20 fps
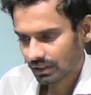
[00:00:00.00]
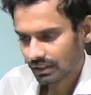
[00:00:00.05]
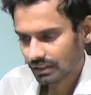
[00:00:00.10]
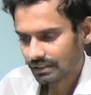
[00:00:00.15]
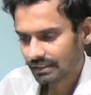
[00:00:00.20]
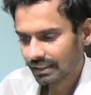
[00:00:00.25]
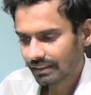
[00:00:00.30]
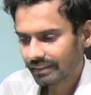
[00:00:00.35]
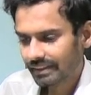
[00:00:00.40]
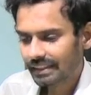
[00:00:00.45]

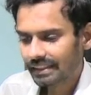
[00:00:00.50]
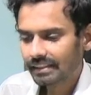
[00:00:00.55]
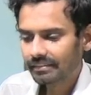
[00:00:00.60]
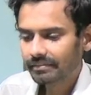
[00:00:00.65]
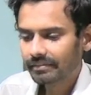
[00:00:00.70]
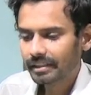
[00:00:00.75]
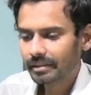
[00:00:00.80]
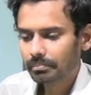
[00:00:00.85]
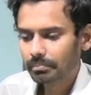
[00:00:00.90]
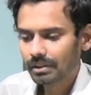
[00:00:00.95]

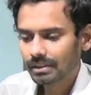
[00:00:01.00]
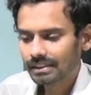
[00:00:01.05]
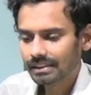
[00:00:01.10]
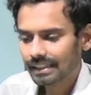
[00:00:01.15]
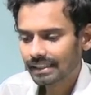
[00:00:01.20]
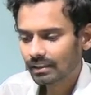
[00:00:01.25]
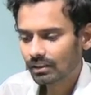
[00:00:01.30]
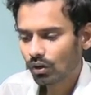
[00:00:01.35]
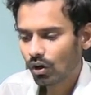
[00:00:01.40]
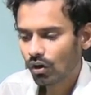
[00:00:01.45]
75%
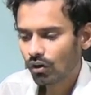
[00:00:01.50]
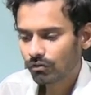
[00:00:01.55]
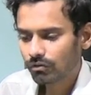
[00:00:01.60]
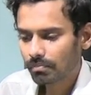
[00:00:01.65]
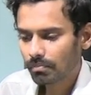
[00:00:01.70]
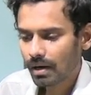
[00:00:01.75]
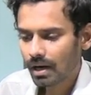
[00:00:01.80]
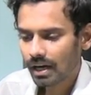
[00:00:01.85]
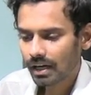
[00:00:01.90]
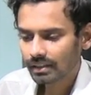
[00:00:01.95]
of
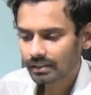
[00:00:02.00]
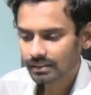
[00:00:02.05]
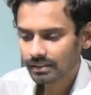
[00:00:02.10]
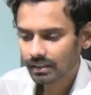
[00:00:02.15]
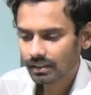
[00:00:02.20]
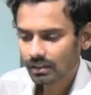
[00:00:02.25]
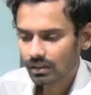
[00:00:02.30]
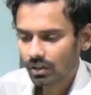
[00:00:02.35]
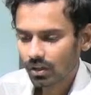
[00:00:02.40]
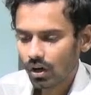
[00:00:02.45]
marks,
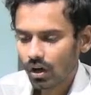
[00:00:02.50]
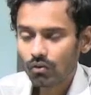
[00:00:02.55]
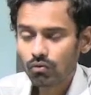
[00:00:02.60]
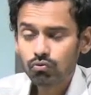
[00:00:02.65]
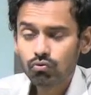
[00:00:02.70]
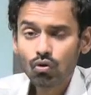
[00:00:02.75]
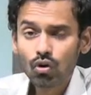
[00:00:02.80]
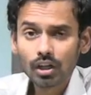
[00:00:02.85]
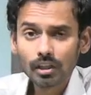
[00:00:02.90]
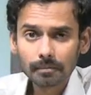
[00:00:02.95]
of
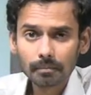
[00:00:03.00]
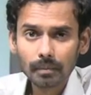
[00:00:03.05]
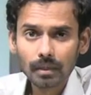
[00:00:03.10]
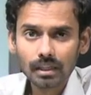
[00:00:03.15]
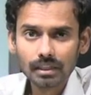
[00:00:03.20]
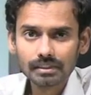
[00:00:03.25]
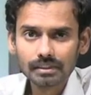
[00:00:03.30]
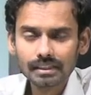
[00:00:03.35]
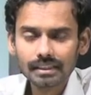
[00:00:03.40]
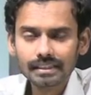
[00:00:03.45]
what marks?
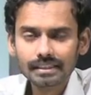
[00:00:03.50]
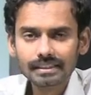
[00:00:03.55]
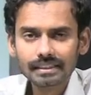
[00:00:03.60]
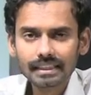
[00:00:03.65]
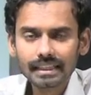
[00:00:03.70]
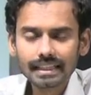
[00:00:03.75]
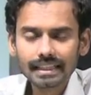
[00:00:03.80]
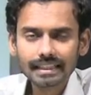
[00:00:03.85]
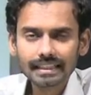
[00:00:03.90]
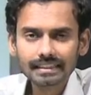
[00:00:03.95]
Is he
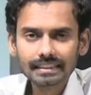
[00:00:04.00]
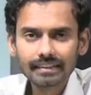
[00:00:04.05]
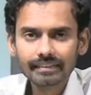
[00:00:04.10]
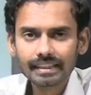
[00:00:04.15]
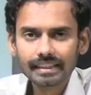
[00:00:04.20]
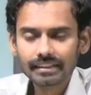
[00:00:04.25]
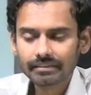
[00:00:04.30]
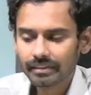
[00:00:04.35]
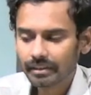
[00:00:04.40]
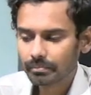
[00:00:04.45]
getting
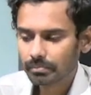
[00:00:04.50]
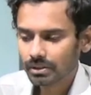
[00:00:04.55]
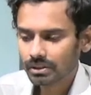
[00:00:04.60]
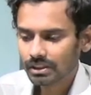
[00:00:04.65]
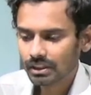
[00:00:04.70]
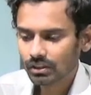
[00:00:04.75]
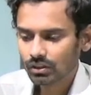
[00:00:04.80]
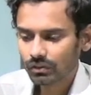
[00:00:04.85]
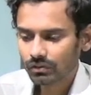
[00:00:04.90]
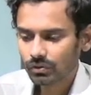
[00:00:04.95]

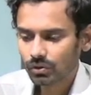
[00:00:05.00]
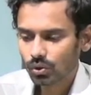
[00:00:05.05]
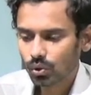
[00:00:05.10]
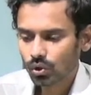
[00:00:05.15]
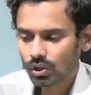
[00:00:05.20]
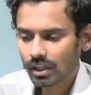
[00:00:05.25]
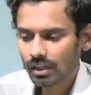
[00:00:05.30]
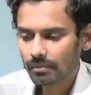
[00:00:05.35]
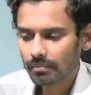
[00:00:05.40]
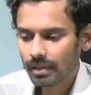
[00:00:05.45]
75% of
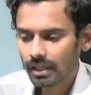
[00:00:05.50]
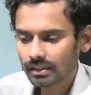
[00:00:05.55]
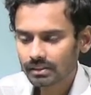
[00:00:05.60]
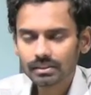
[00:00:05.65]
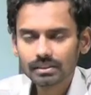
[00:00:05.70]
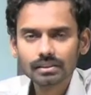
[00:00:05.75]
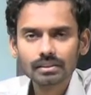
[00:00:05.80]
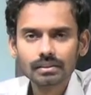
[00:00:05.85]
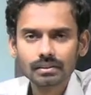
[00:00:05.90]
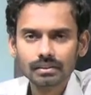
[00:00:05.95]
total marks?
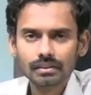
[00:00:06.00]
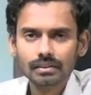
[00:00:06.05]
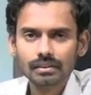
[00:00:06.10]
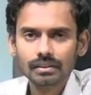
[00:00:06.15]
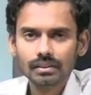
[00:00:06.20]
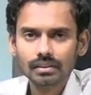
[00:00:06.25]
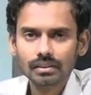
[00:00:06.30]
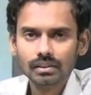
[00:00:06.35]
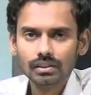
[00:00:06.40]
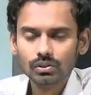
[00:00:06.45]

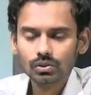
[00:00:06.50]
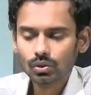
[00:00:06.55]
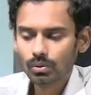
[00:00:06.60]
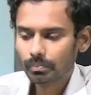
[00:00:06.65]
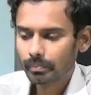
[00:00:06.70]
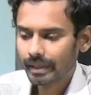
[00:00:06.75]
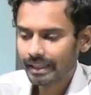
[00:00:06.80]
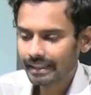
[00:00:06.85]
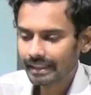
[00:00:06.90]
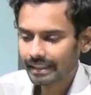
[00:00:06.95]
So
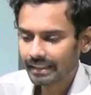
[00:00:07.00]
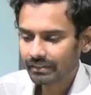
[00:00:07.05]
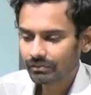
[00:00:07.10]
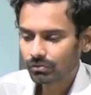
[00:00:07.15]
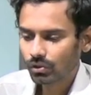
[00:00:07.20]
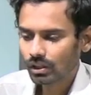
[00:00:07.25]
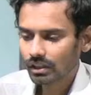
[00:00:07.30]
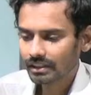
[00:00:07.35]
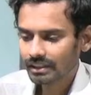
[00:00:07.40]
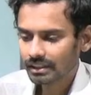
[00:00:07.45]
by
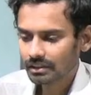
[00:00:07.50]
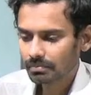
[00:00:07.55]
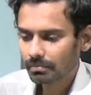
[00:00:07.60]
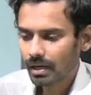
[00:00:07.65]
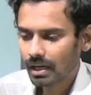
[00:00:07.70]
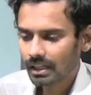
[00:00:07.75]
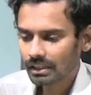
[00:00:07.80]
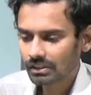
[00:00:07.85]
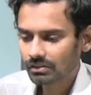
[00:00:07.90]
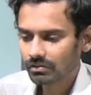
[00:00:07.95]
default, this
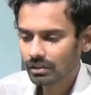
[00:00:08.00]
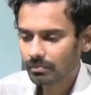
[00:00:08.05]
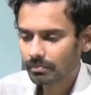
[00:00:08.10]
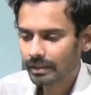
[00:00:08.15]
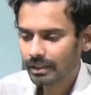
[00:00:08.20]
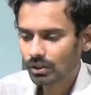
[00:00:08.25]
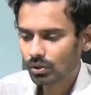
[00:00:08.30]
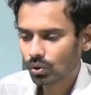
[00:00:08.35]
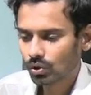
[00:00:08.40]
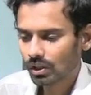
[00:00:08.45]
marks will be
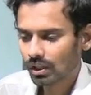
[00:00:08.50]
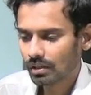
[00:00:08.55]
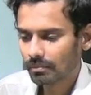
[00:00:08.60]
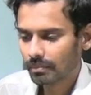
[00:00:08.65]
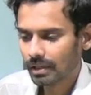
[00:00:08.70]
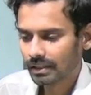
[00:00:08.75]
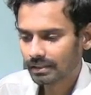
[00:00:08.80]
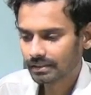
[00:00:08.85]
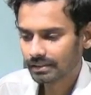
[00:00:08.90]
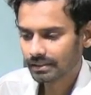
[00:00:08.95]
total
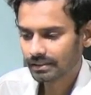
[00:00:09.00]
marks.